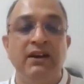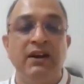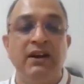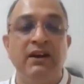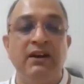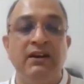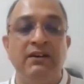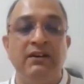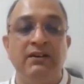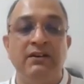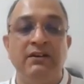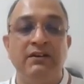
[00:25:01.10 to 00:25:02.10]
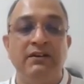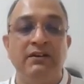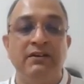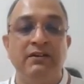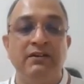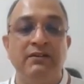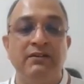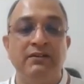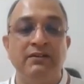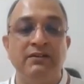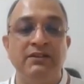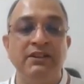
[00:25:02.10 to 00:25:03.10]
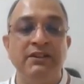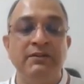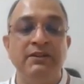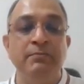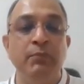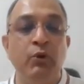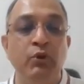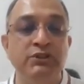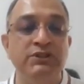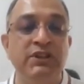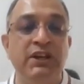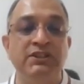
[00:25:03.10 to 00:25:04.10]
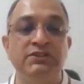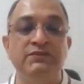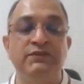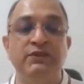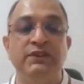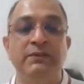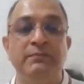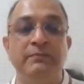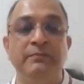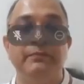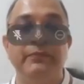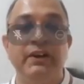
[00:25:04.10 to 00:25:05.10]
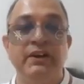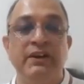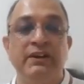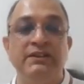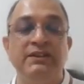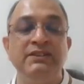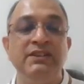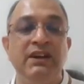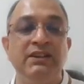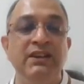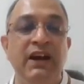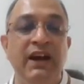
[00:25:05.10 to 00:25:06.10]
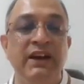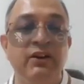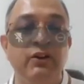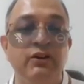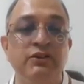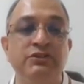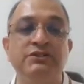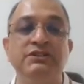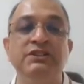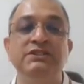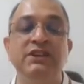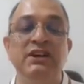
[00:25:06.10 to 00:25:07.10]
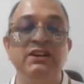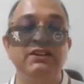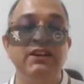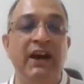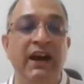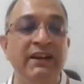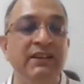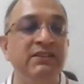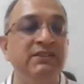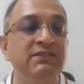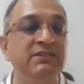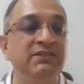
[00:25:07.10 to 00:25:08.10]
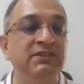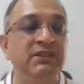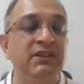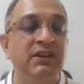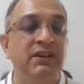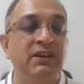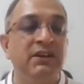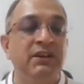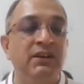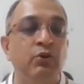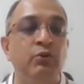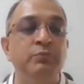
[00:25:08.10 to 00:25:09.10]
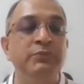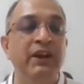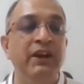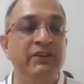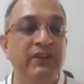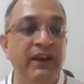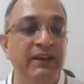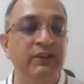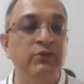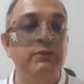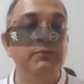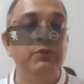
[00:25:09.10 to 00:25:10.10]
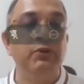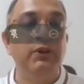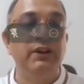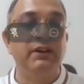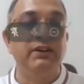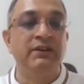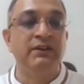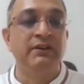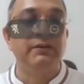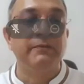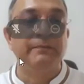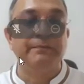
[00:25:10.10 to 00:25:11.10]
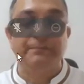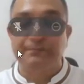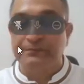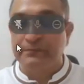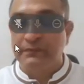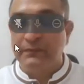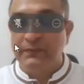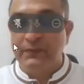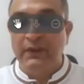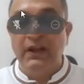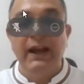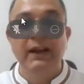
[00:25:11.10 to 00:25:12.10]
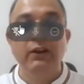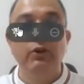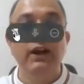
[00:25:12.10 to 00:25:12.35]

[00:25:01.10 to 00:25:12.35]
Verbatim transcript: uh, the, the pole stars for them. These are the icons, these are the idols whom they are trying to emulate. And look